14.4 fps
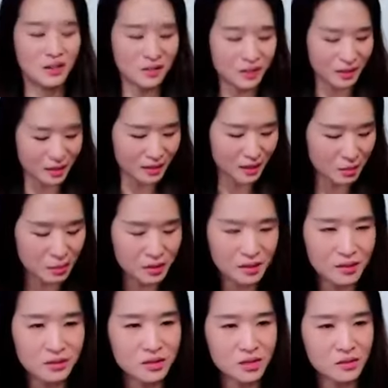Okay, I'm a
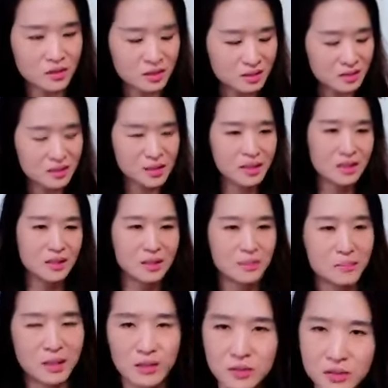little nervous,
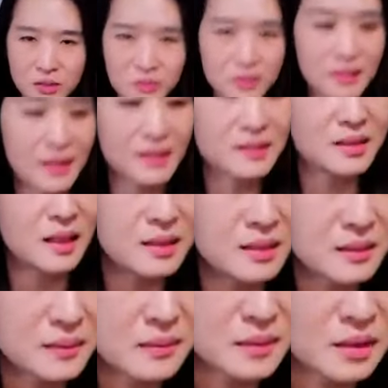but also really
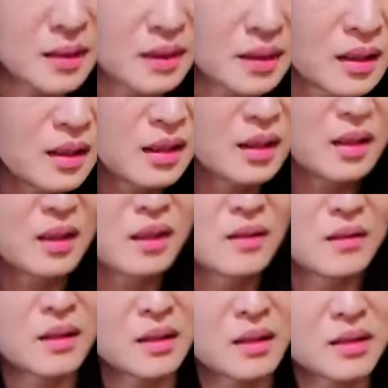excited.
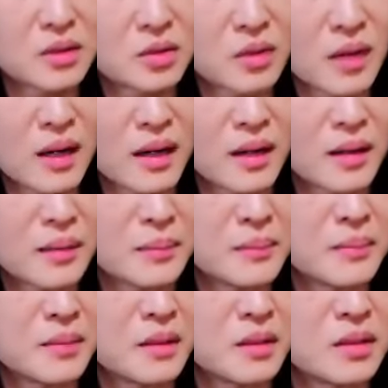Right, let's try
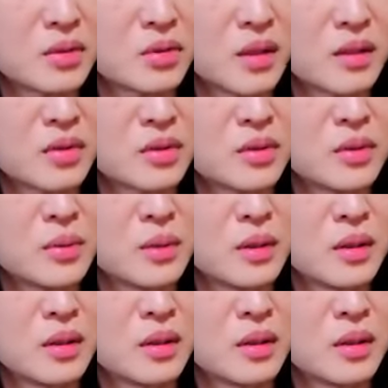the stew.